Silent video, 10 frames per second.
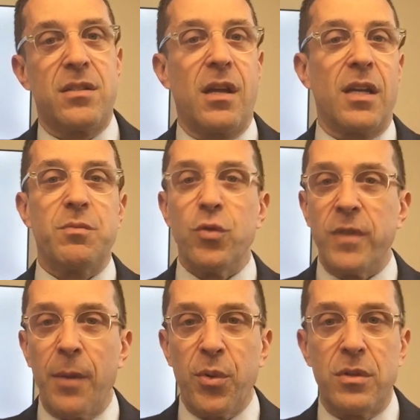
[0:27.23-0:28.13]
Stocks moved
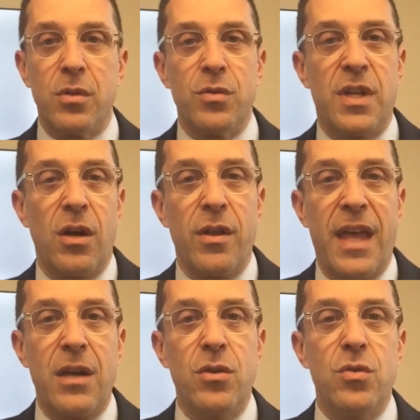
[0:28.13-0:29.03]
up on Tuesday on
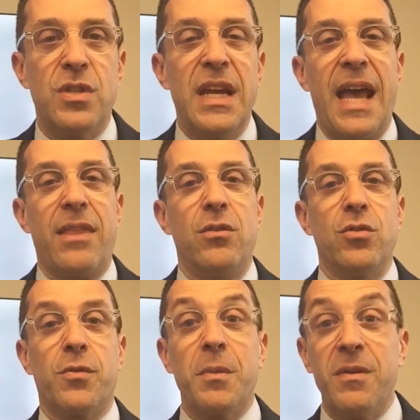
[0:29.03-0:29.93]
that news, and the
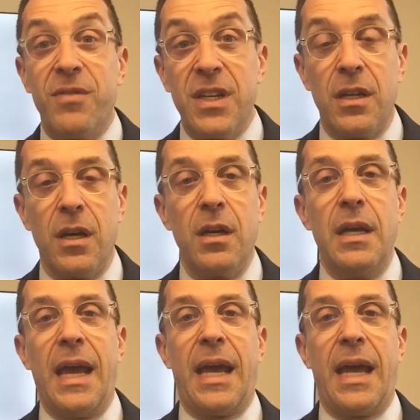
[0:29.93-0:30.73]
news from NVIDIA,